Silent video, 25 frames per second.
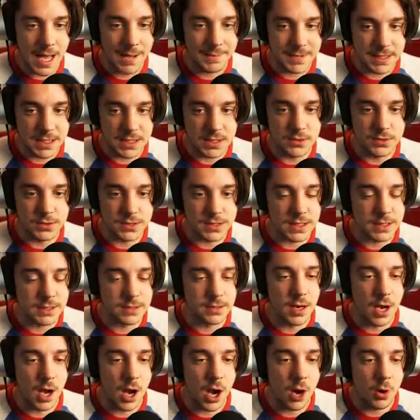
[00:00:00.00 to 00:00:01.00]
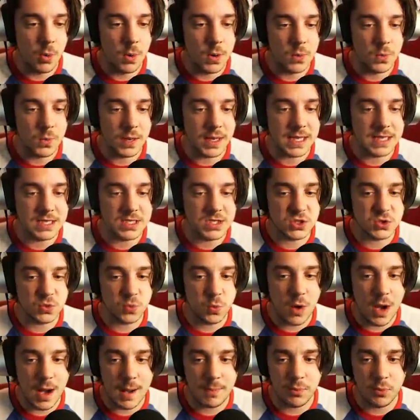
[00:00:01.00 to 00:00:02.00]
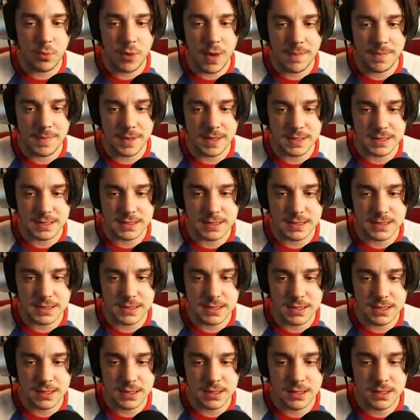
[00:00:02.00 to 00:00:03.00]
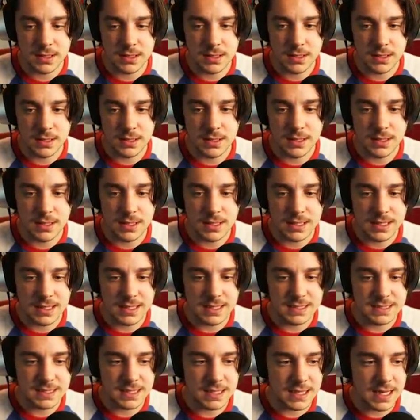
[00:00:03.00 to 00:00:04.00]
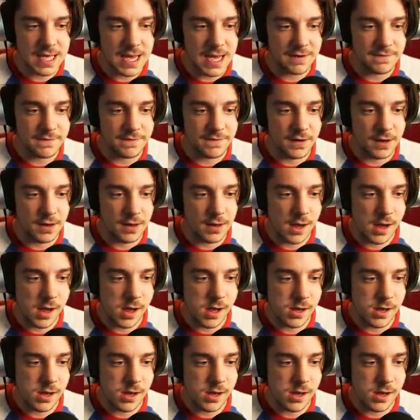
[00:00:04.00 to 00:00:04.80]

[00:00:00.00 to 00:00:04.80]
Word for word: I'm gonna use it. Oh, and we can swap weapons. Isn't that fun?